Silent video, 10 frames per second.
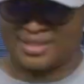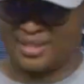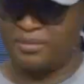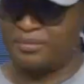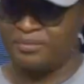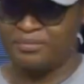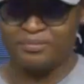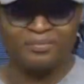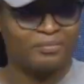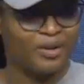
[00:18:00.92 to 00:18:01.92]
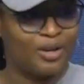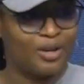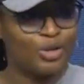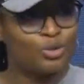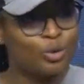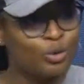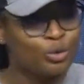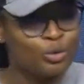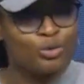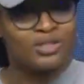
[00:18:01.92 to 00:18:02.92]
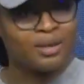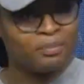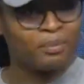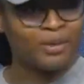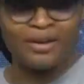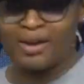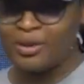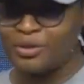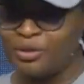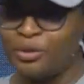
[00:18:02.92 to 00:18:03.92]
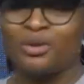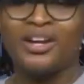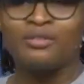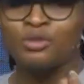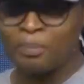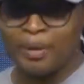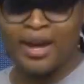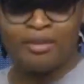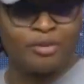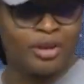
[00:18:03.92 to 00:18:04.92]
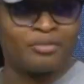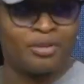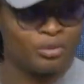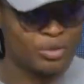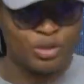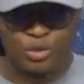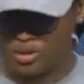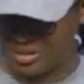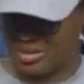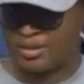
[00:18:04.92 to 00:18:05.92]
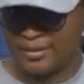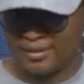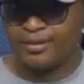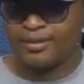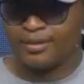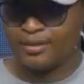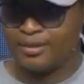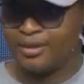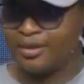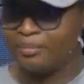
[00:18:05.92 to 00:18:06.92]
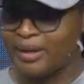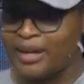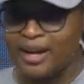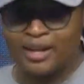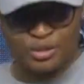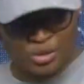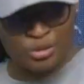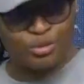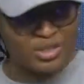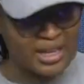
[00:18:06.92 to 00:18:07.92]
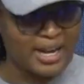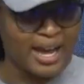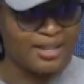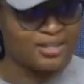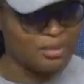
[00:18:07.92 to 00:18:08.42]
them. So use the people around you. You don't have to pay for every resource, but learn to utilize the